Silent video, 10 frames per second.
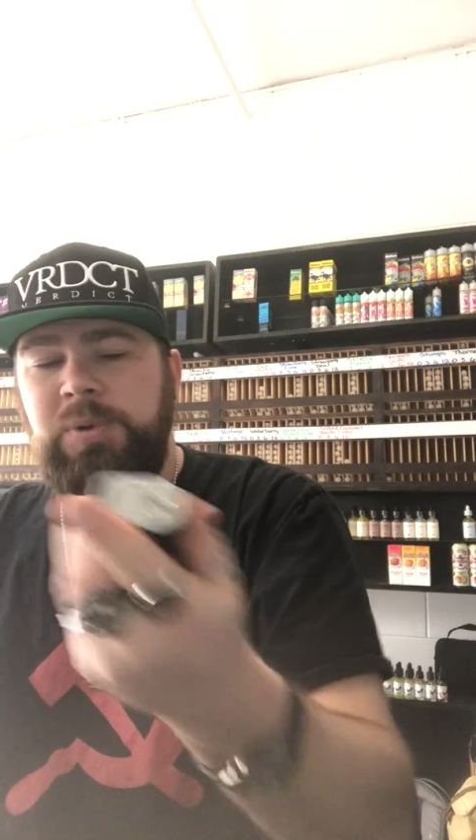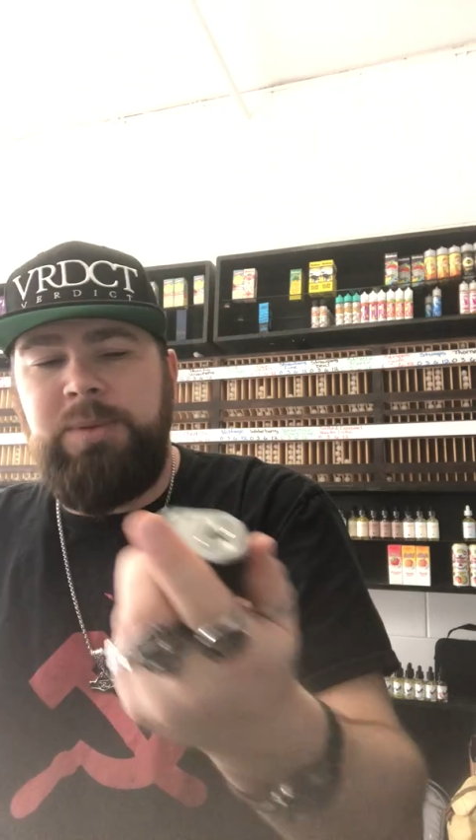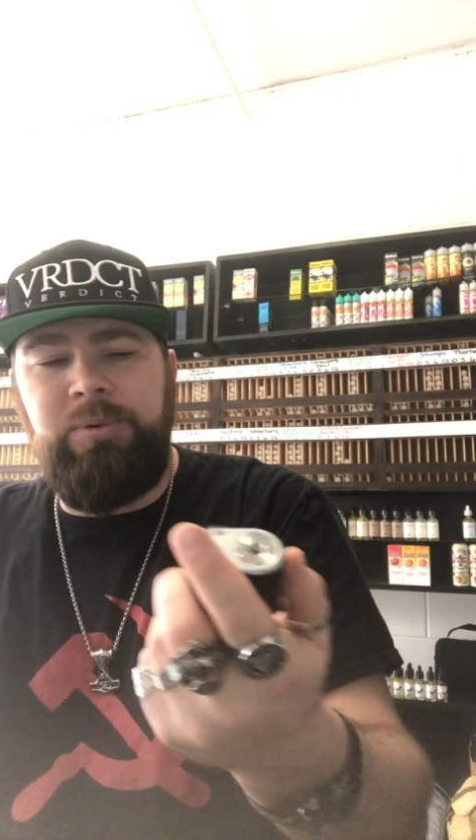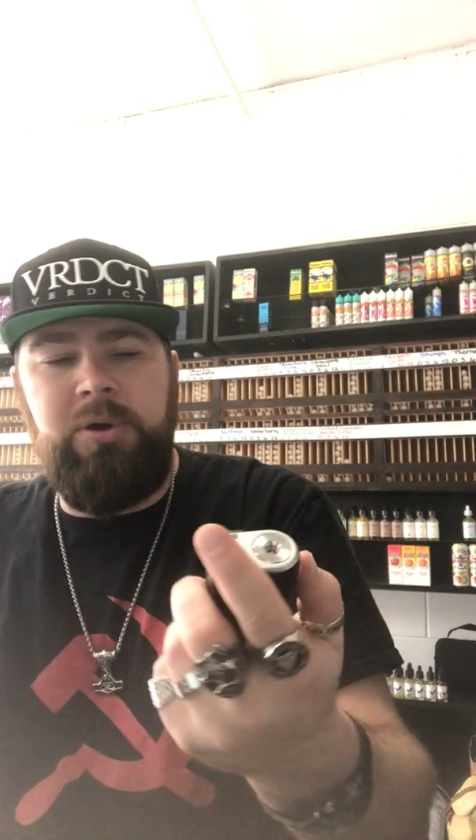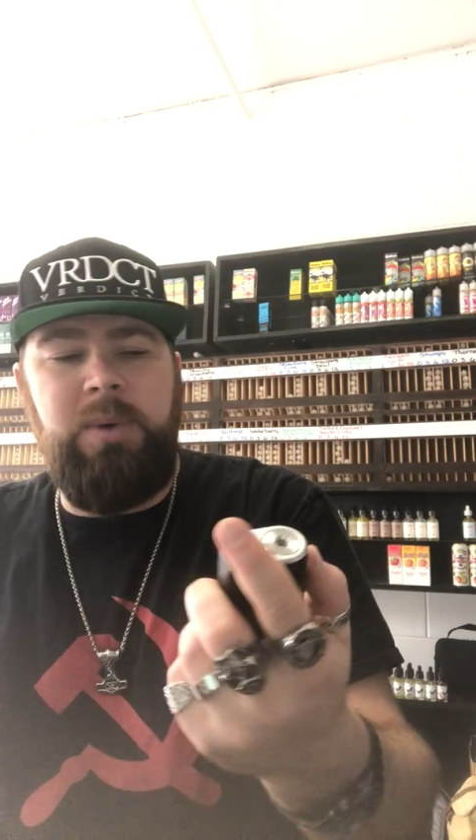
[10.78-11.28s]

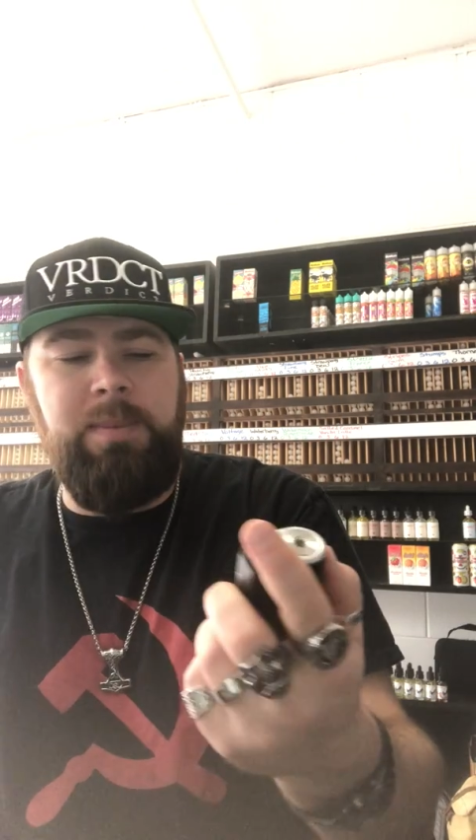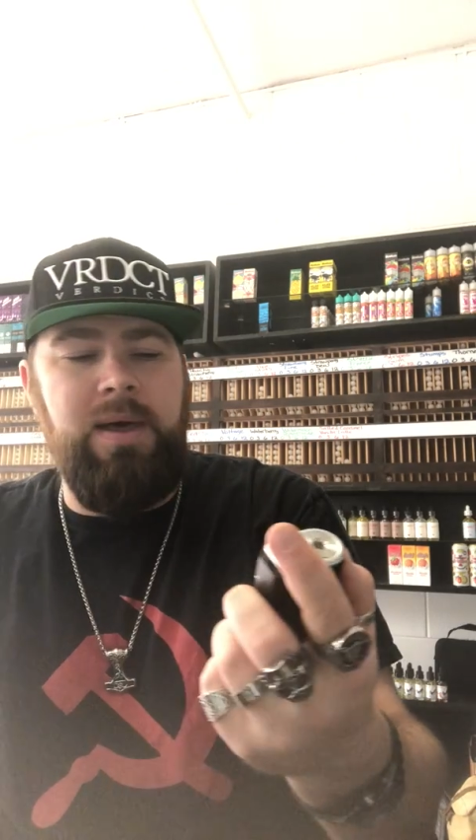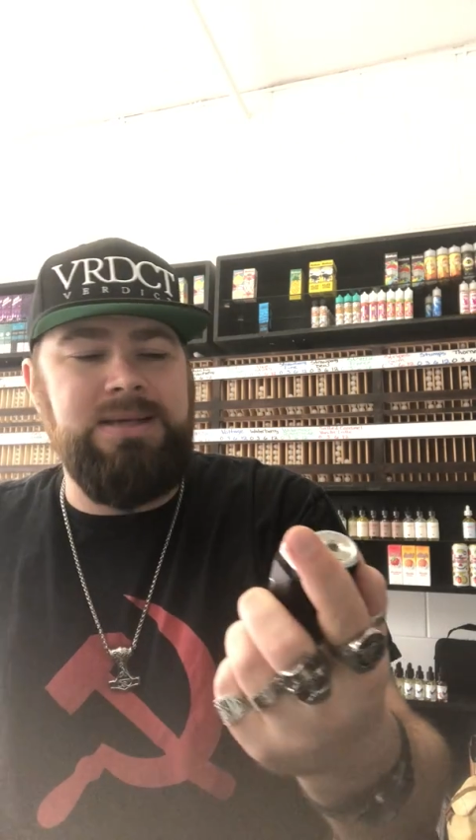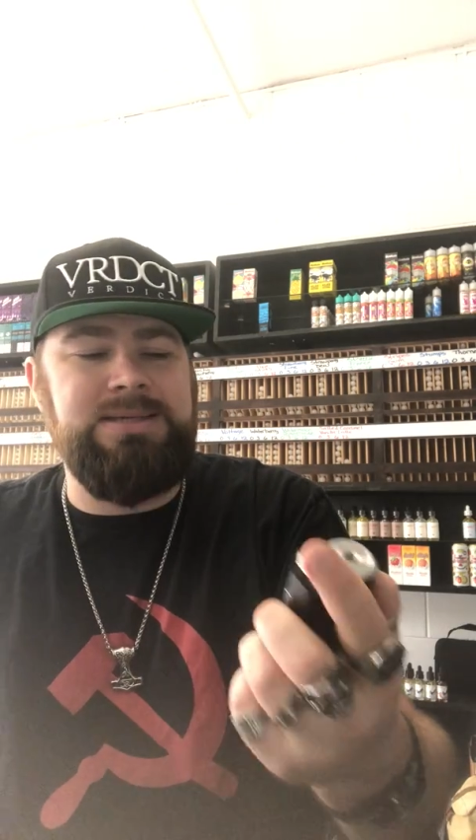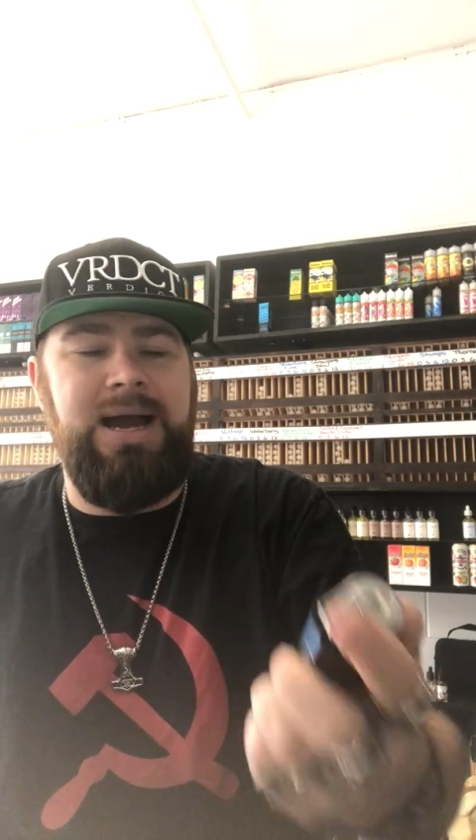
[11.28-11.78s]
pretty blown away
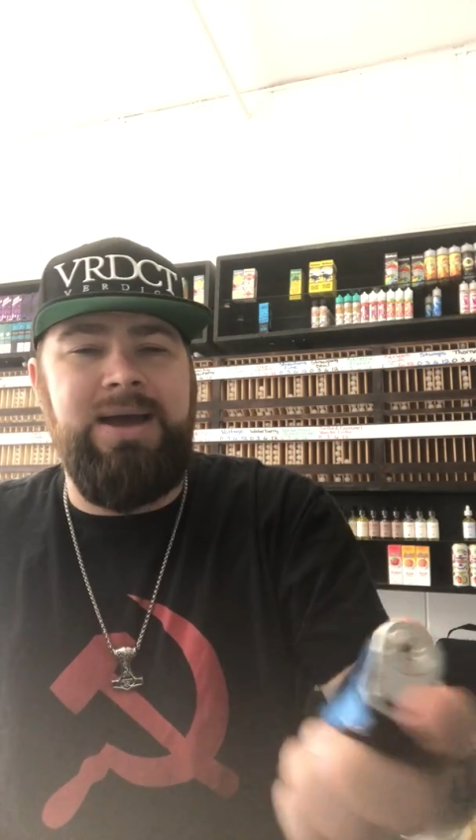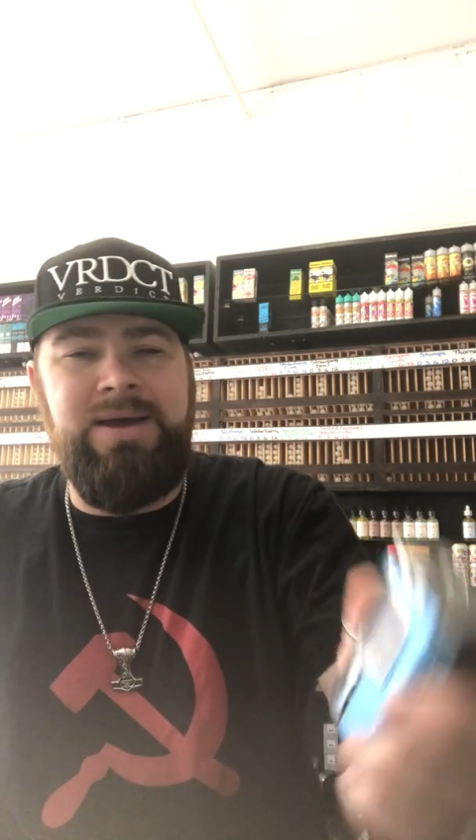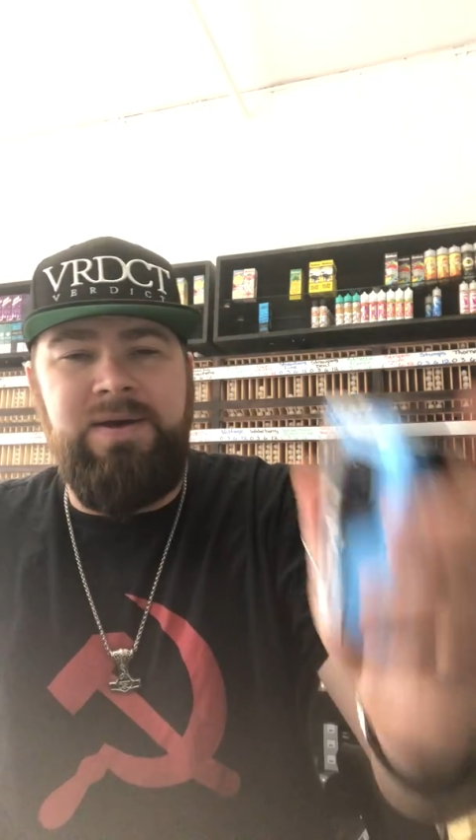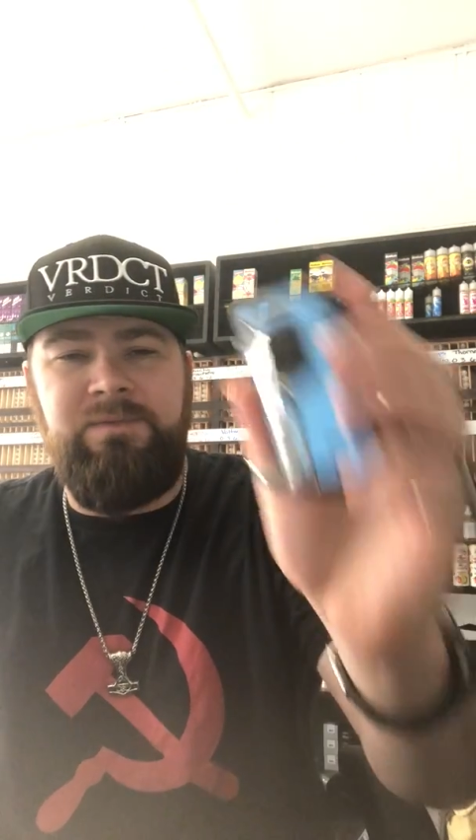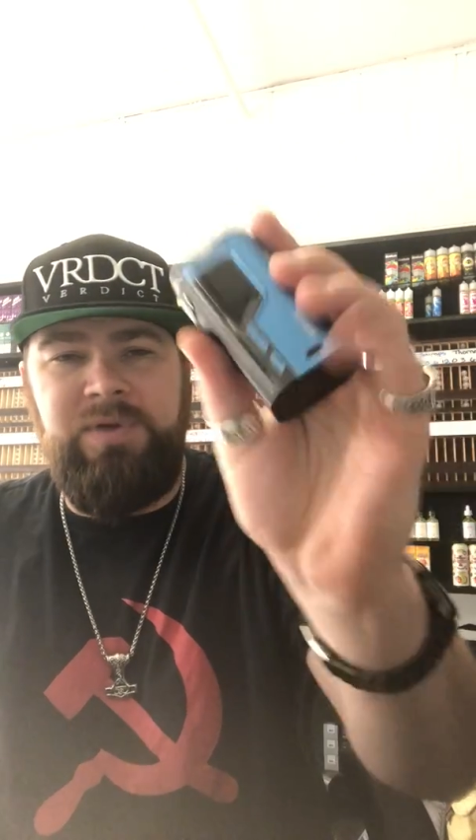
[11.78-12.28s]
by this guy.
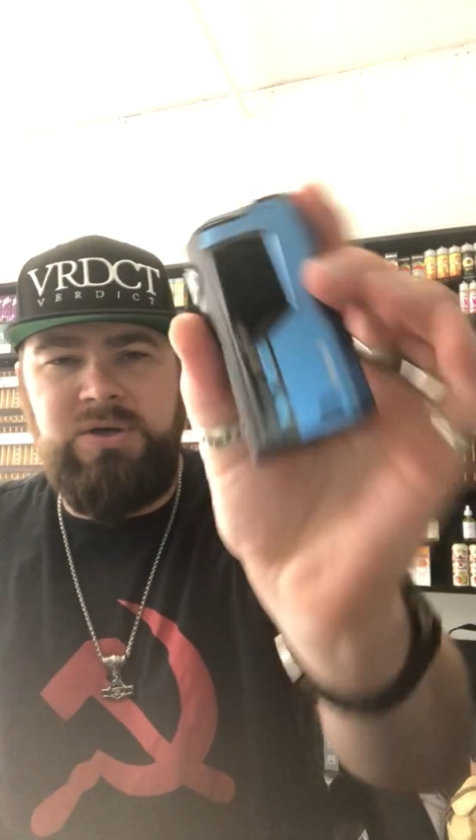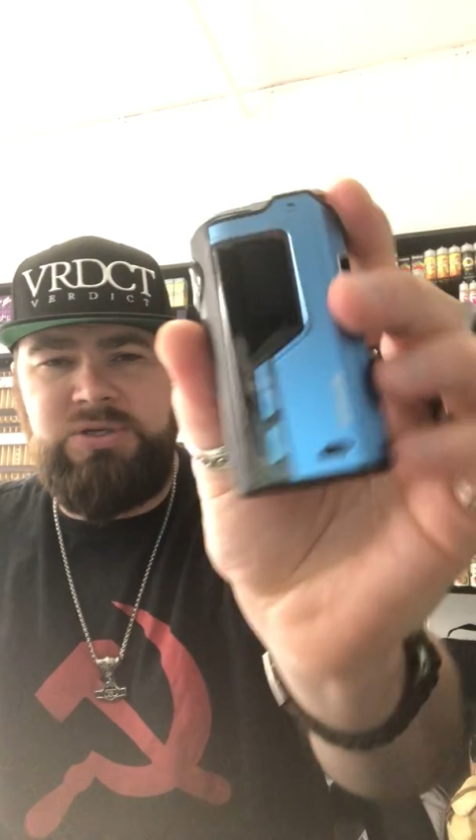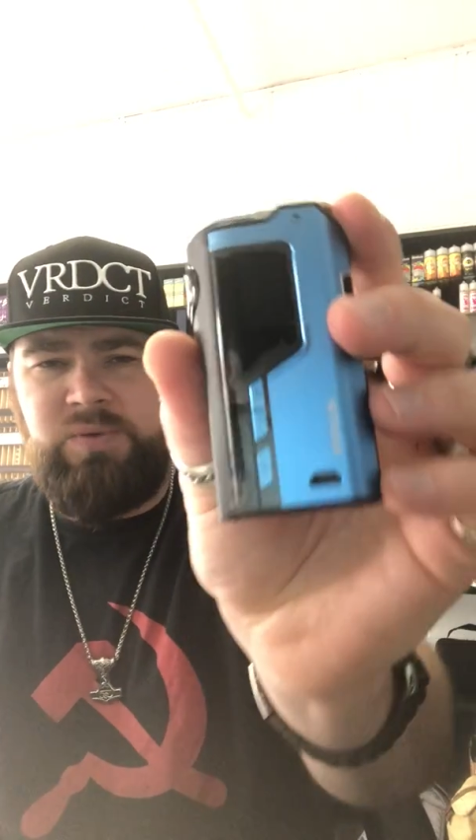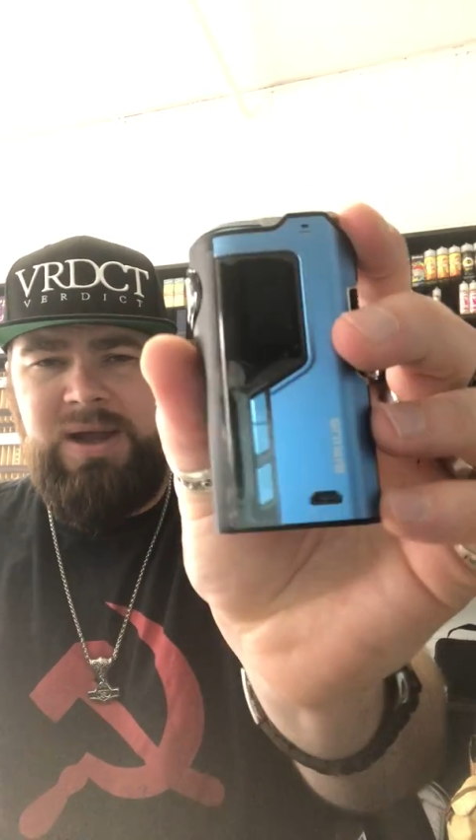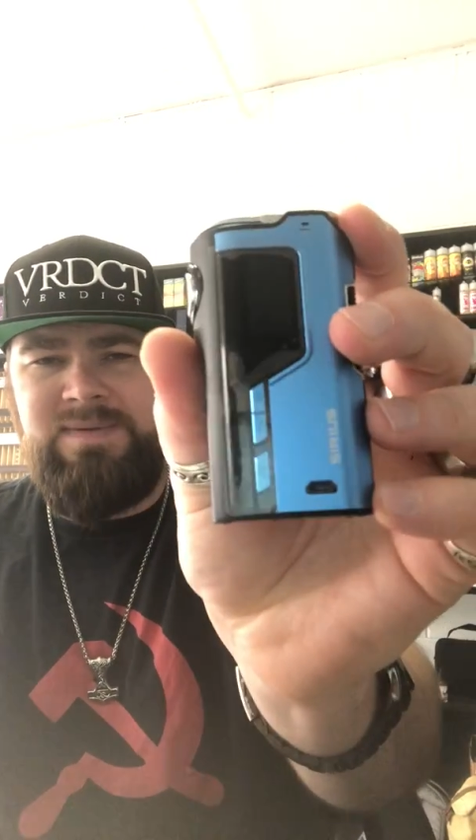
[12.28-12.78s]

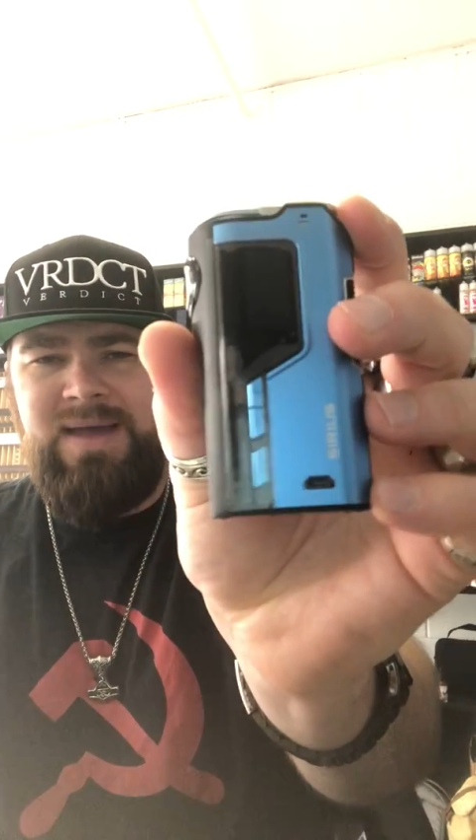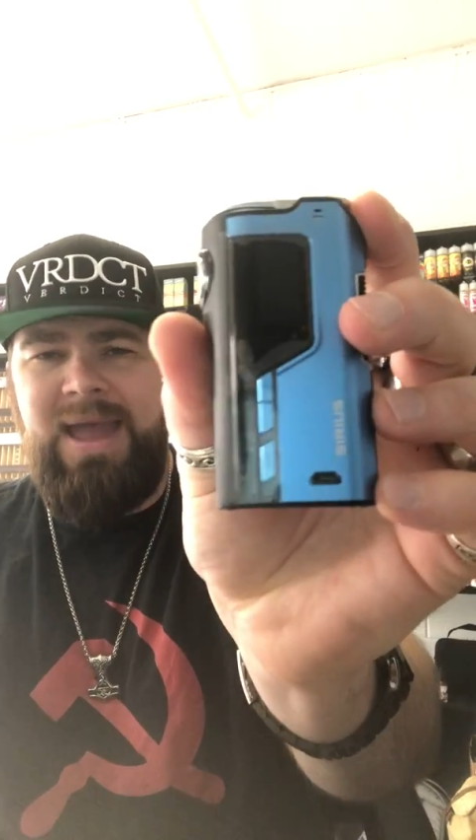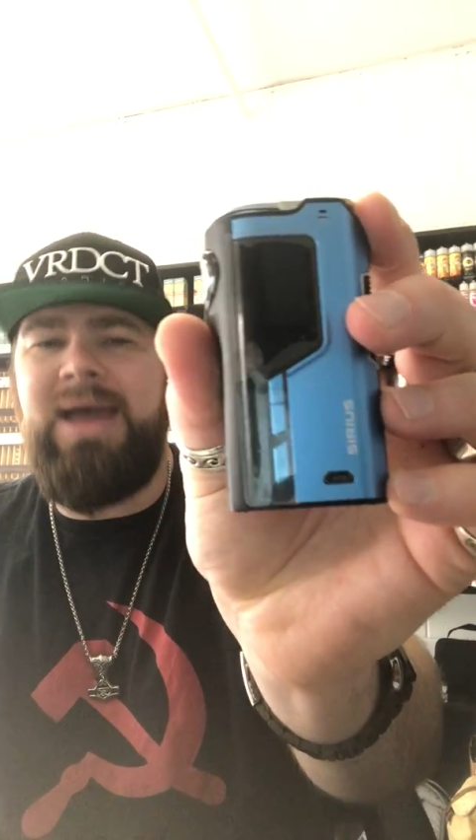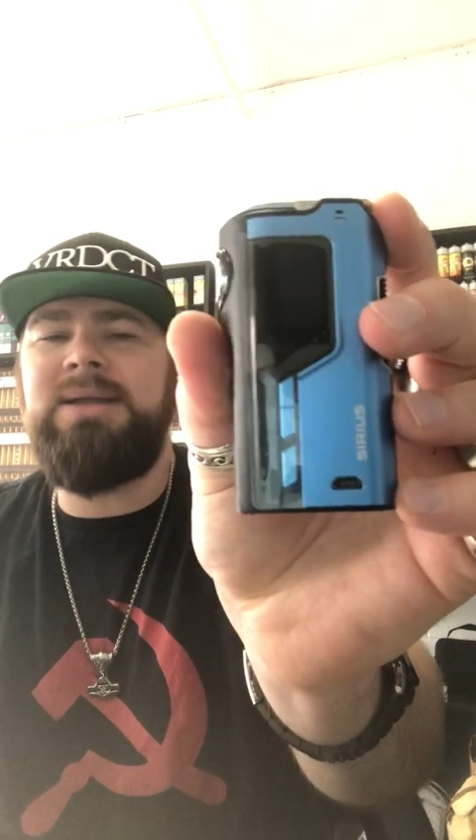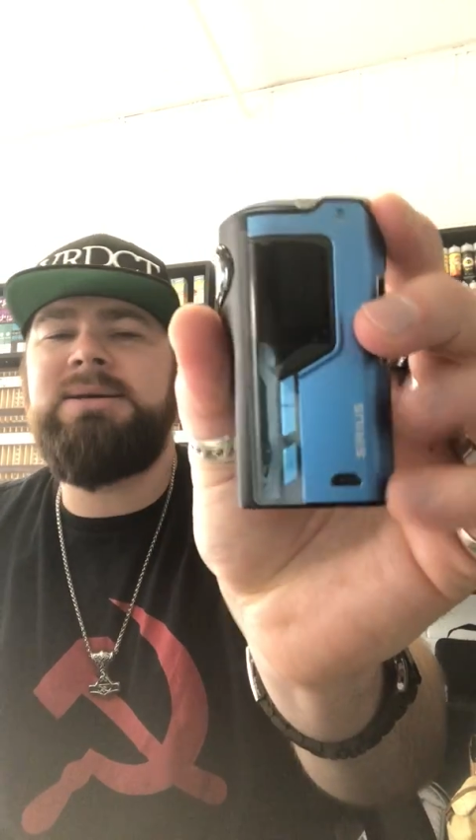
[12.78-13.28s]
Feels great in the
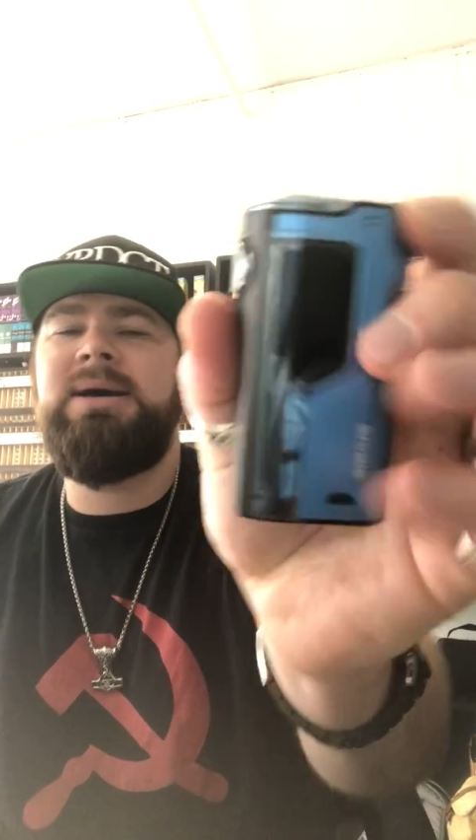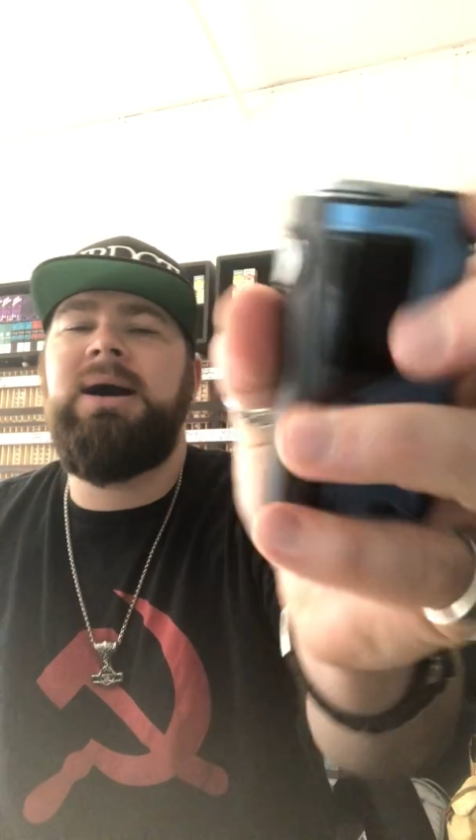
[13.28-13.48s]
hand.